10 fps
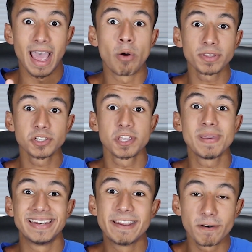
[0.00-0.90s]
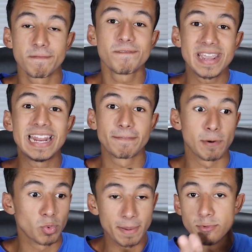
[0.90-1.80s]
I want there to be a different feeling
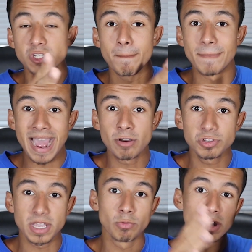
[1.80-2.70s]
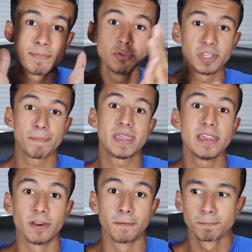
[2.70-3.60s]
from when I'm using Miles and when I'm using
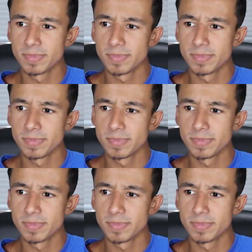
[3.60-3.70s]
Peter.